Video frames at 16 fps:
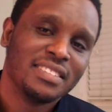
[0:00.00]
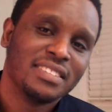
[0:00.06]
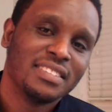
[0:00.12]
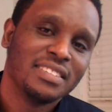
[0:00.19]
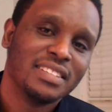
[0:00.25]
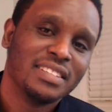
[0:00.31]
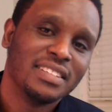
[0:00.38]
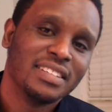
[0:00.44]

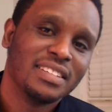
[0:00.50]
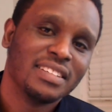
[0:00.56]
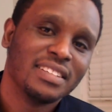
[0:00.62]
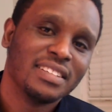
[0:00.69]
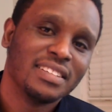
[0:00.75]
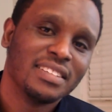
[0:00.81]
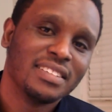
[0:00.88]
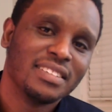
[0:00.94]
in the
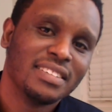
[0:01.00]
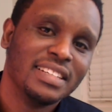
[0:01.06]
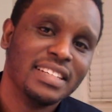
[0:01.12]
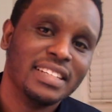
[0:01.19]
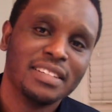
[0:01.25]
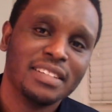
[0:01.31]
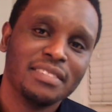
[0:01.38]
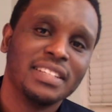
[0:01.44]

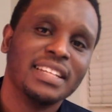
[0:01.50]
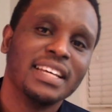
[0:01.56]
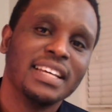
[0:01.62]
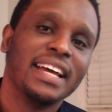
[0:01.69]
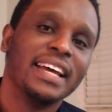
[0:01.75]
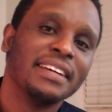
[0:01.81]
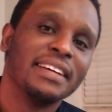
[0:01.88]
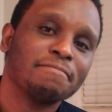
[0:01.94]
heat of the
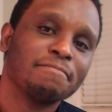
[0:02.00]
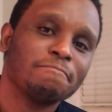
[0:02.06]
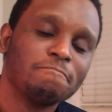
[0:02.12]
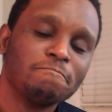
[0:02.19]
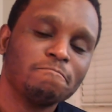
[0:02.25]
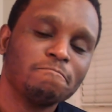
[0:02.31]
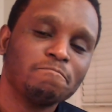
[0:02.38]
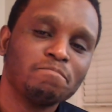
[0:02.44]
day.
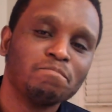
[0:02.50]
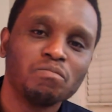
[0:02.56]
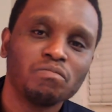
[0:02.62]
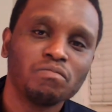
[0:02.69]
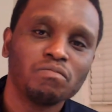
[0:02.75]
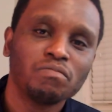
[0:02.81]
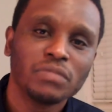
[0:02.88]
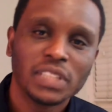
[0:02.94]

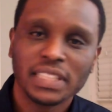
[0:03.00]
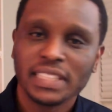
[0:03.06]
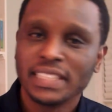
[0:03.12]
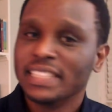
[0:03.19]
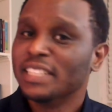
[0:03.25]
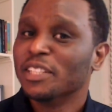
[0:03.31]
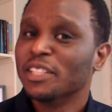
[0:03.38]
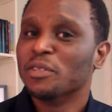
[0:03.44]
He
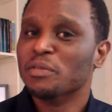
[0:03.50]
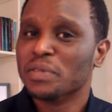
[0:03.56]
knows.